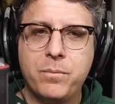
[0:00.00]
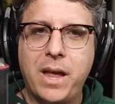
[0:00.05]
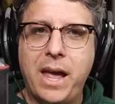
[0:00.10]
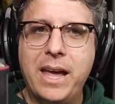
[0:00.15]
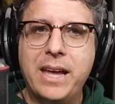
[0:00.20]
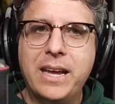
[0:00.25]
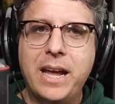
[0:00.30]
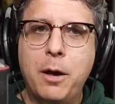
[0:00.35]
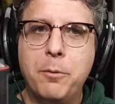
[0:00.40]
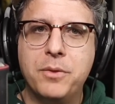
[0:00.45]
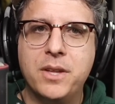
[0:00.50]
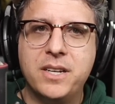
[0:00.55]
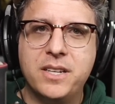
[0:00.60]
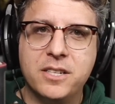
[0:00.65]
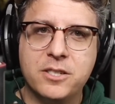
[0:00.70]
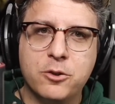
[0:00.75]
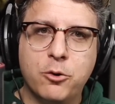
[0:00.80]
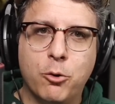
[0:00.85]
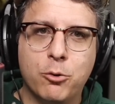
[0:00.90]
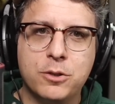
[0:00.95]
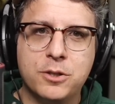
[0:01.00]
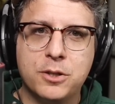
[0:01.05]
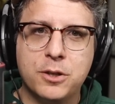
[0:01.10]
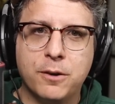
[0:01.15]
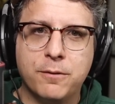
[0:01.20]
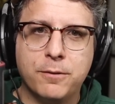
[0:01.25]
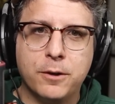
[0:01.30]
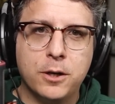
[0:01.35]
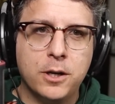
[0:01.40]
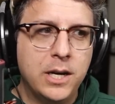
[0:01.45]
Hang out in the Discord
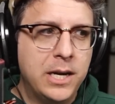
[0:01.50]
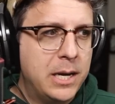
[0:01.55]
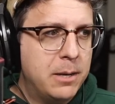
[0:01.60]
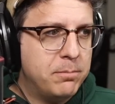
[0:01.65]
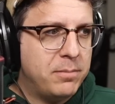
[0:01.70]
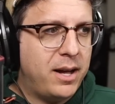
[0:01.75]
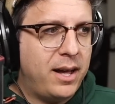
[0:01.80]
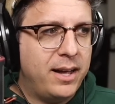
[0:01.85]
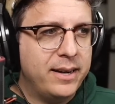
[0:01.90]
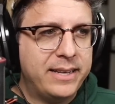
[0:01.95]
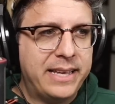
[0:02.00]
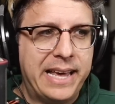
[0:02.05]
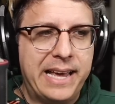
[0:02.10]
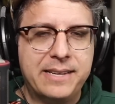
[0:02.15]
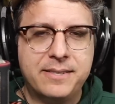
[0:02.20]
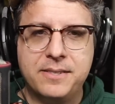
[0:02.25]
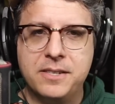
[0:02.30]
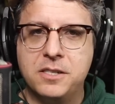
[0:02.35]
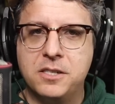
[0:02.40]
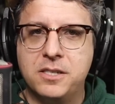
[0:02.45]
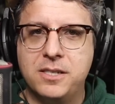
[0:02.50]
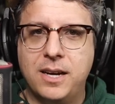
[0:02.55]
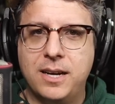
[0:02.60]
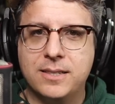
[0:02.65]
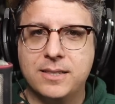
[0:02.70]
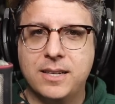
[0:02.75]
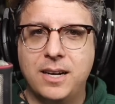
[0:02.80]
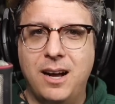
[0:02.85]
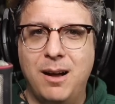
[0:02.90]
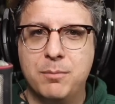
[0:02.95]
server,
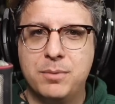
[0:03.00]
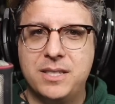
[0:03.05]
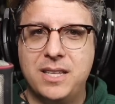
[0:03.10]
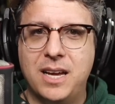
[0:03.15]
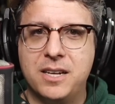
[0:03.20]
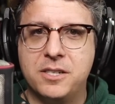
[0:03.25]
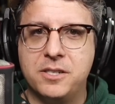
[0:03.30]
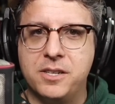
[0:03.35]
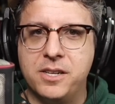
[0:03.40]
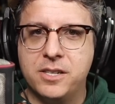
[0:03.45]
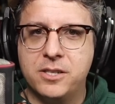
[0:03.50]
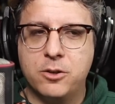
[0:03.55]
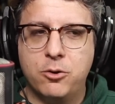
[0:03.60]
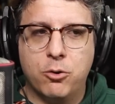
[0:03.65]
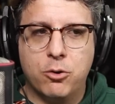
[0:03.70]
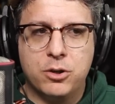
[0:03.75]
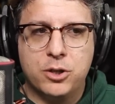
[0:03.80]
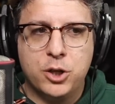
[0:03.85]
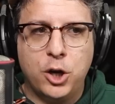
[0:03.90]
podcastage.com slash Discord.